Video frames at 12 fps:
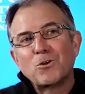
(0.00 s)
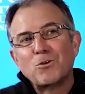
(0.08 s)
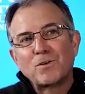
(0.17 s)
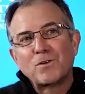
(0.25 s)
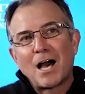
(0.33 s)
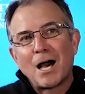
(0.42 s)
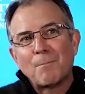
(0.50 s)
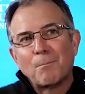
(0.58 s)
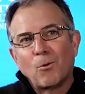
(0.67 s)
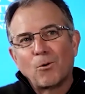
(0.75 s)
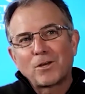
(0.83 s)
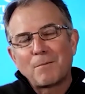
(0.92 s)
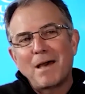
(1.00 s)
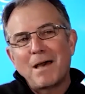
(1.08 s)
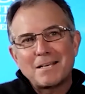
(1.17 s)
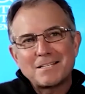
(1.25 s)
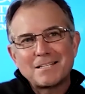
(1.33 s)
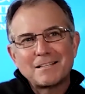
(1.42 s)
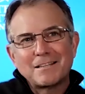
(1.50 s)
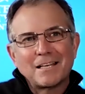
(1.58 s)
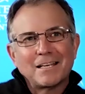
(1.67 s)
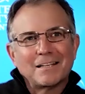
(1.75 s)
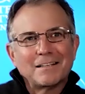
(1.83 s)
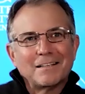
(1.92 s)
you've got more capacity
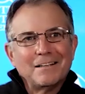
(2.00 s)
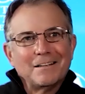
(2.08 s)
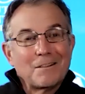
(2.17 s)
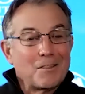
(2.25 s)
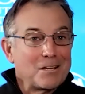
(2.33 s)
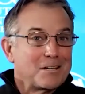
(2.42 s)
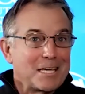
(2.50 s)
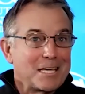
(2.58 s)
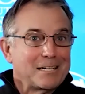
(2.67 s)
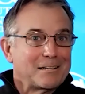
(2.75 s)
than need?